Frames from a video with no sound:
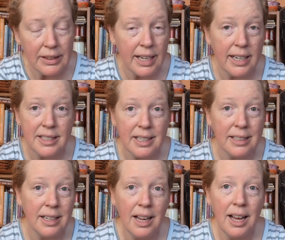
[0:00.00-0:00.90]
Like I
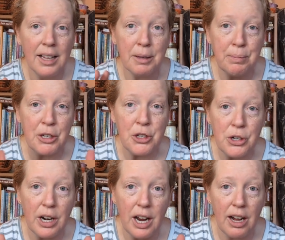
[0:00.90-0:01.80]
said, the
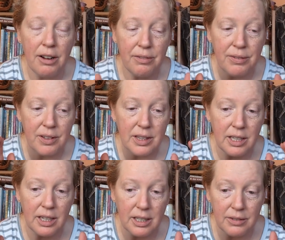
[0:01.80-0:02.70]
picture of
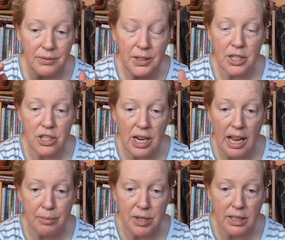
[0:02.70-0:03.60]
the finished
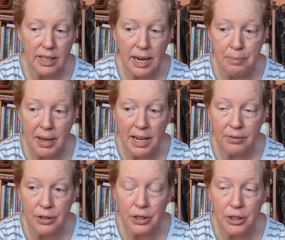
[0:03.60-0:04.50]
object that I
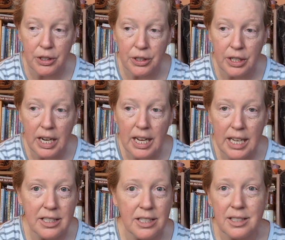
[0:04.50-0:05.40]
made for her
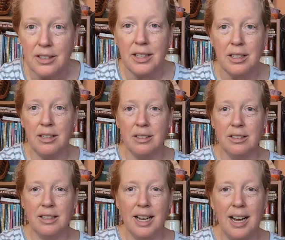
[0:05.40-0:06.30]
is just a little,